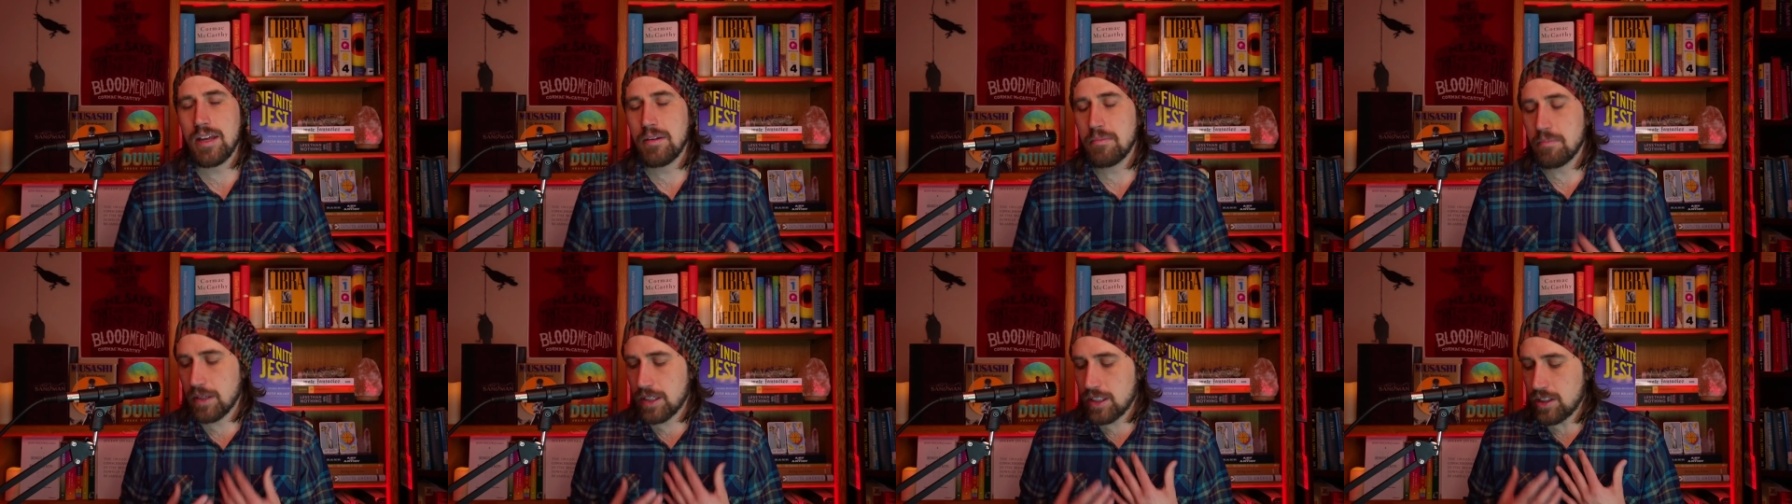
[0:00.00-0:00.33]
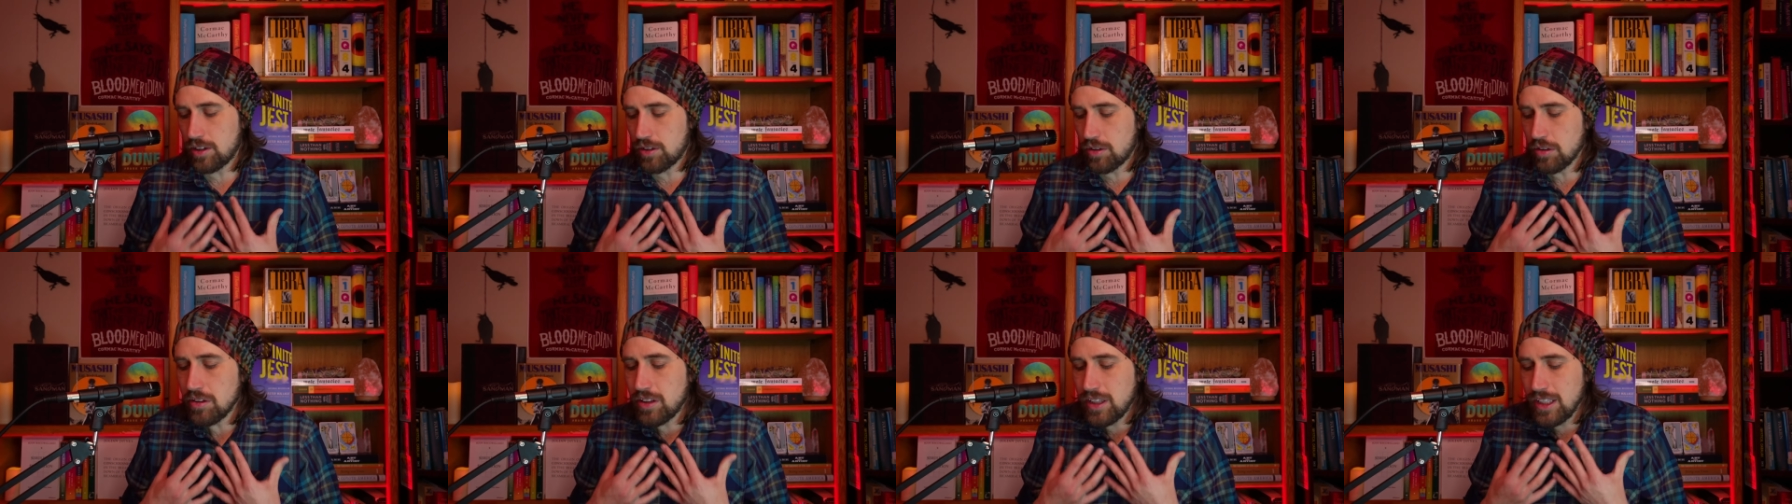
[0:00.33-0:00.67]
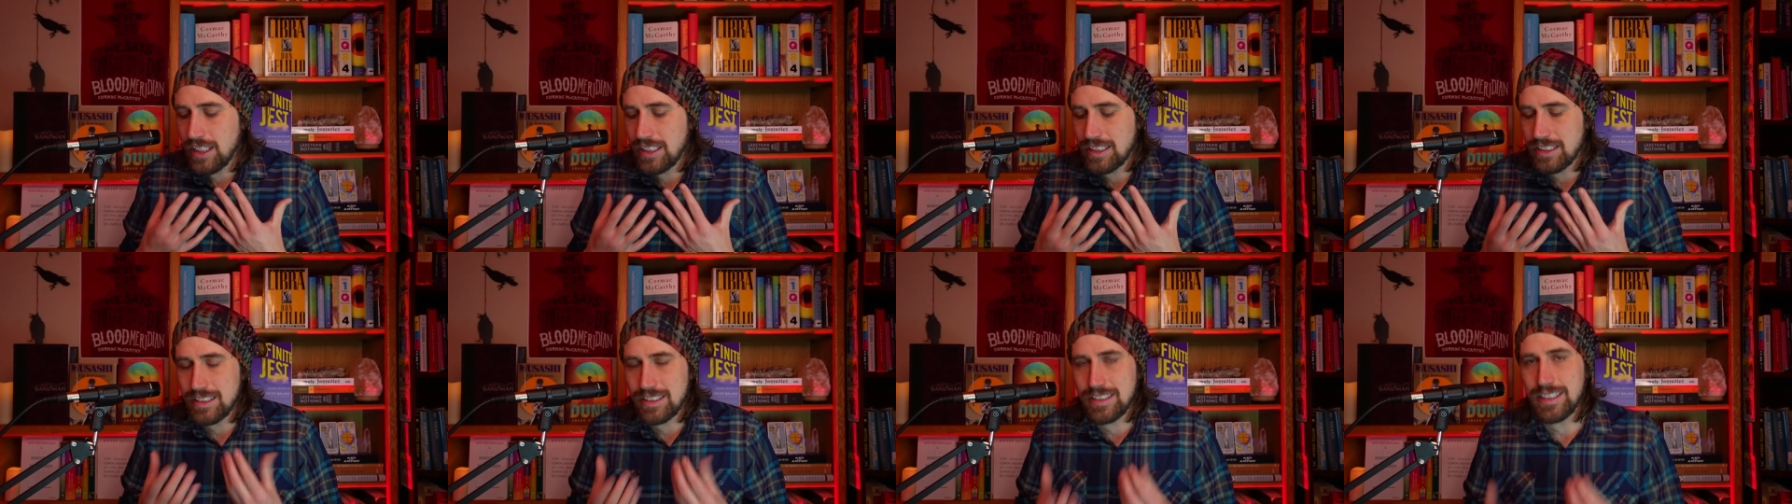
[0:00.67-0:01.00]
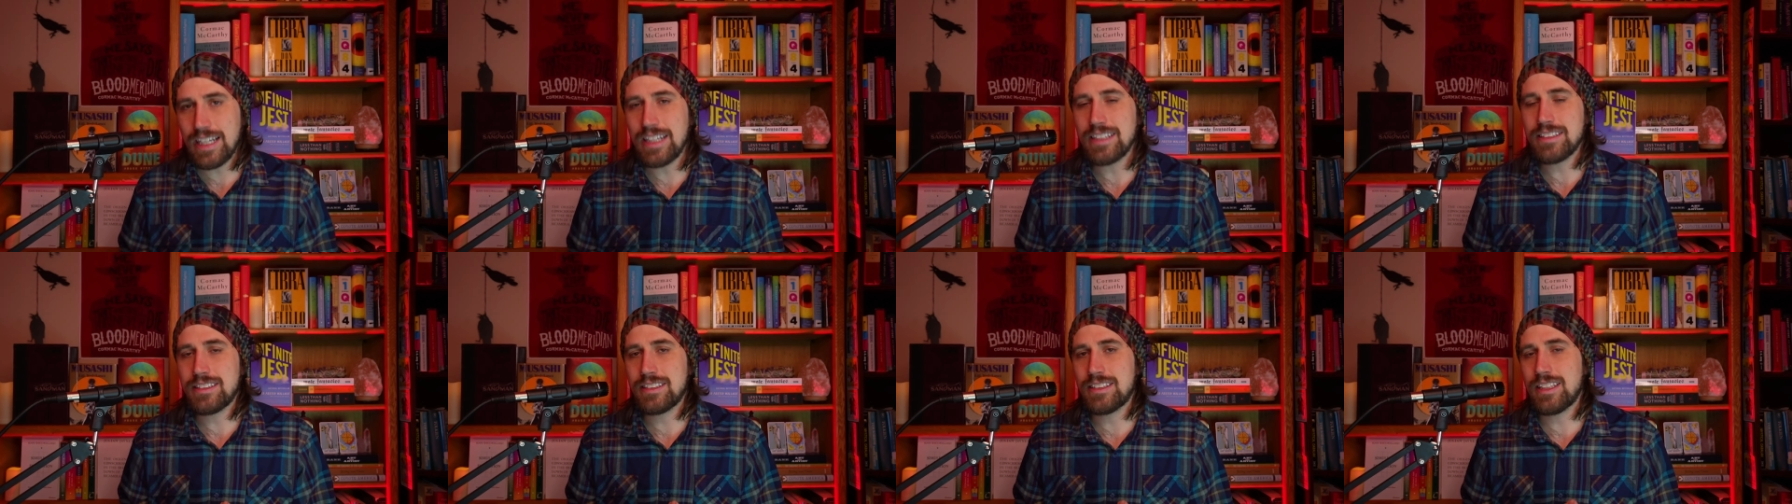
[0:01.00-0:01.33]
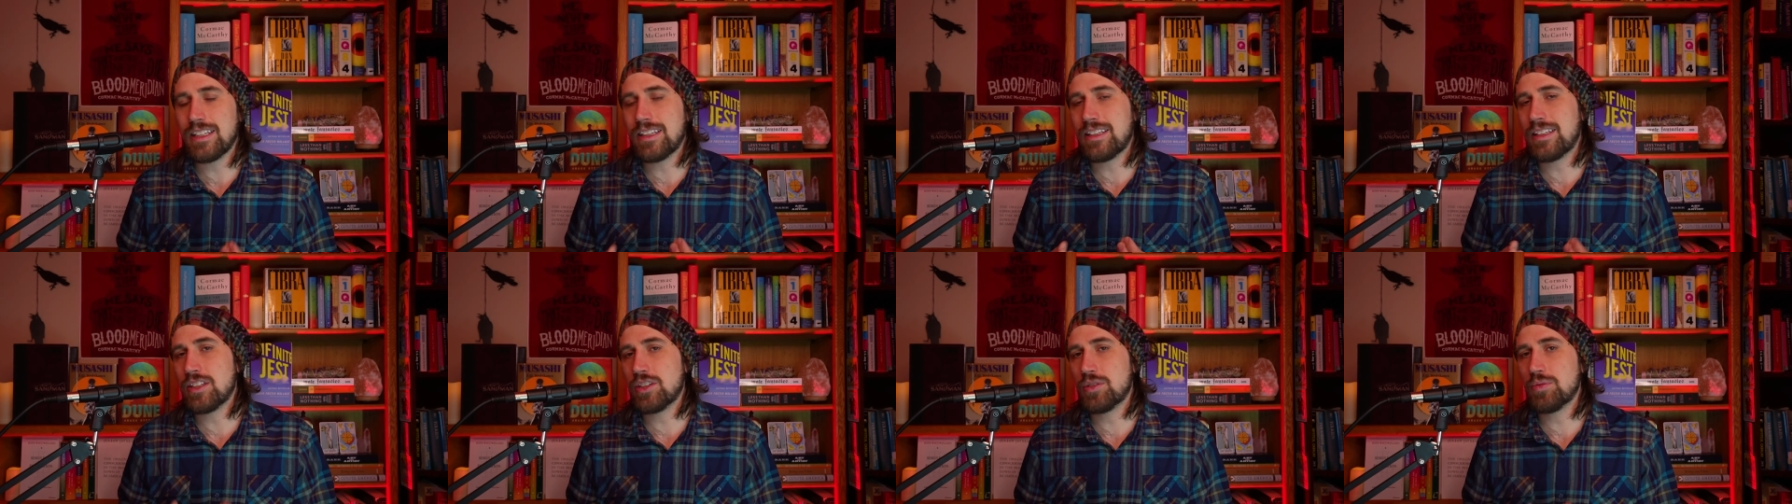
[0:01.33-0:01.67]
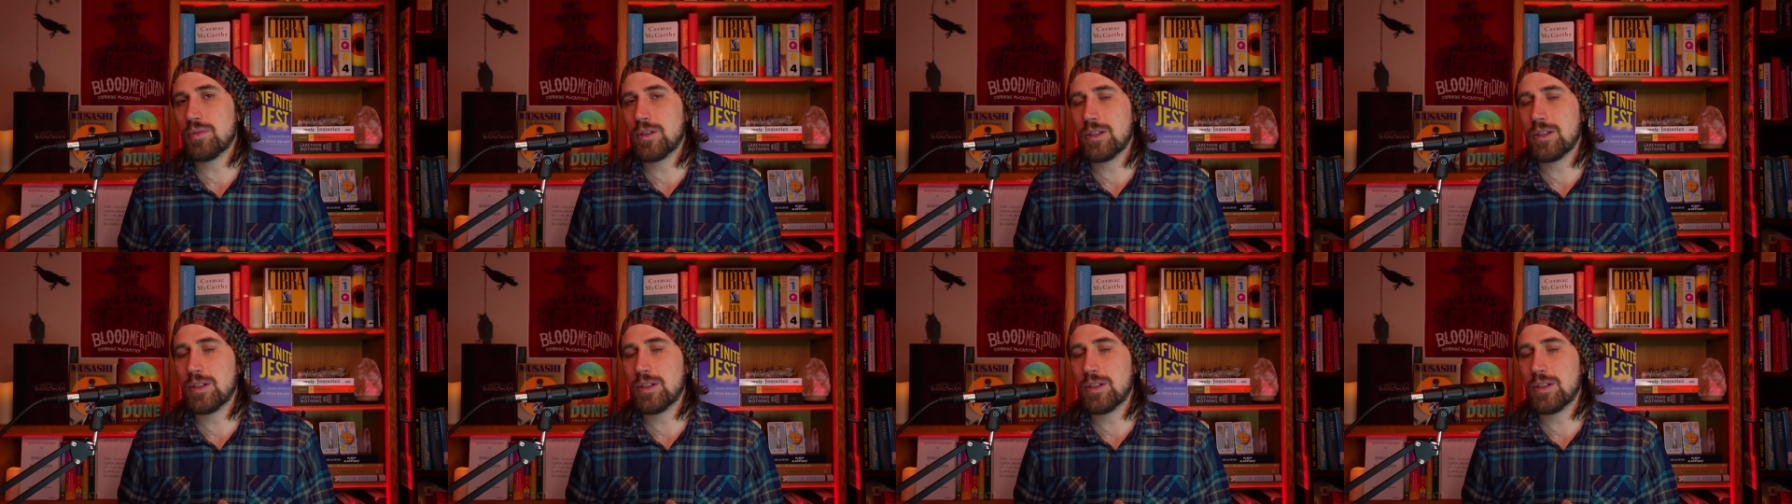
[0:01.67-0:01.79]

And McCarthy sensed that this